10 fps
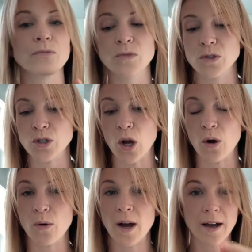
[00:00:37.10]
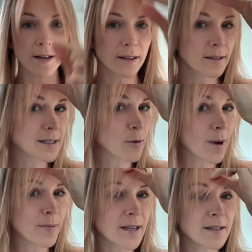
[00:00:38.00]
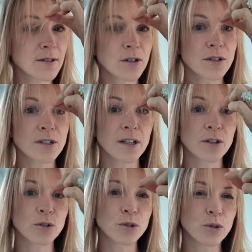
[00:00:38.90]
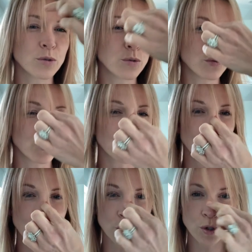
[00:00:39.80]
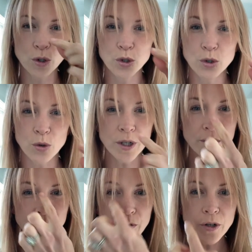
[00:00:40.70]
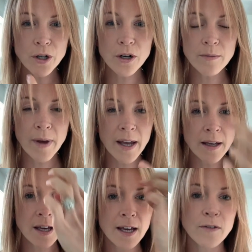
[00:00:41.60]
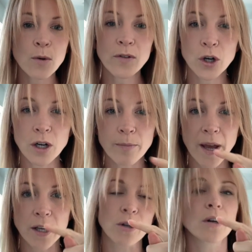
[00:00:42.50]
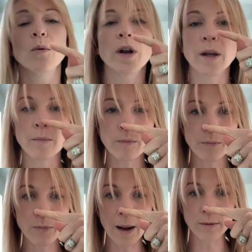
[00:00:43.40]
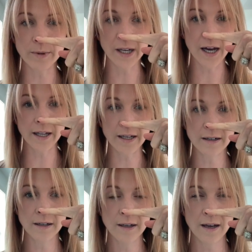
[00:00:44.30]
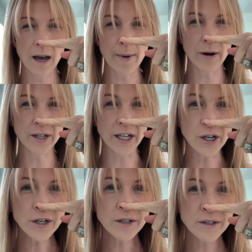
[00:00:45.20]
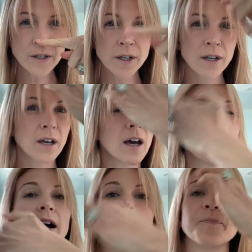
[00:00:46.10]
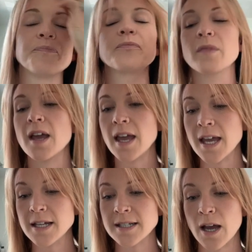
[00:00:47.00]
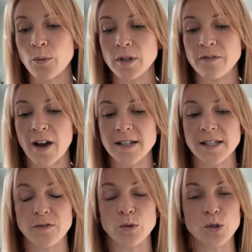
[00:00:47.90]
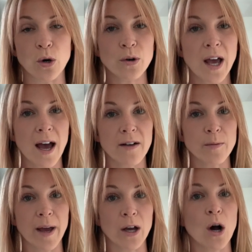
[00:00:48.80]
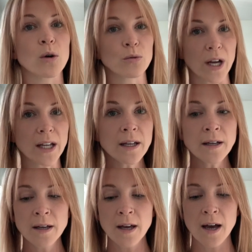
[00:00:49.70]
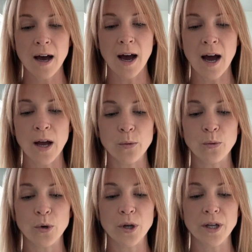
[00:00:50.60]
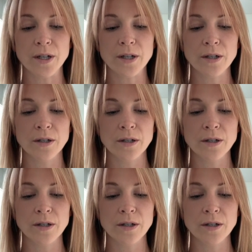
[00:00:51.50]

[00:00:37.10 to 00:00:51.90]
So some of my pieces are just a little too short for a curtain bang. If you have a curtain bang, you're gonna wanna probably cut it about here. And I will advise, if you don't have a bang already, I would